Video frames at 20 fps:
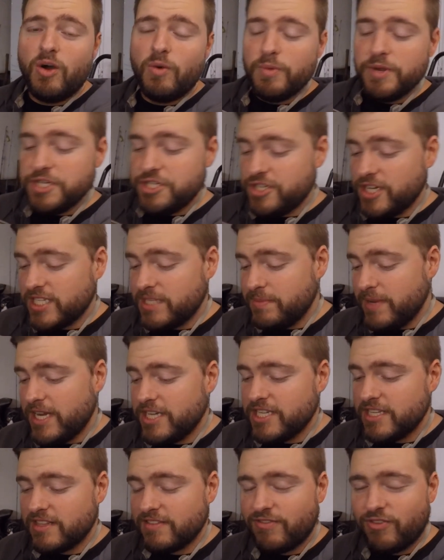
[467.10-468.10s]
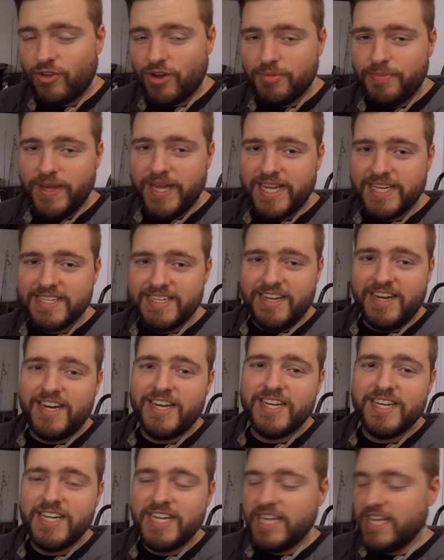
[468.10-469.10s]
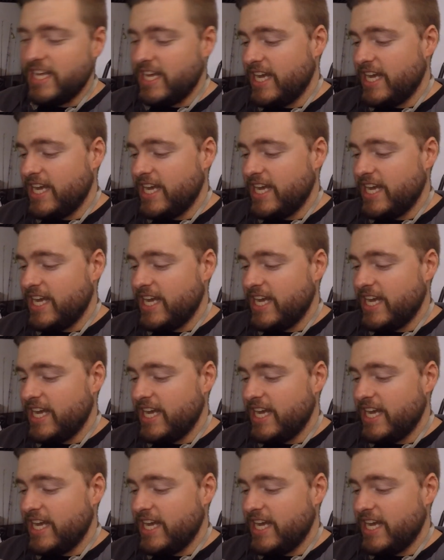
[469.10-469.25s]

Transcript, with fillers: we just managed to get the floor pan done.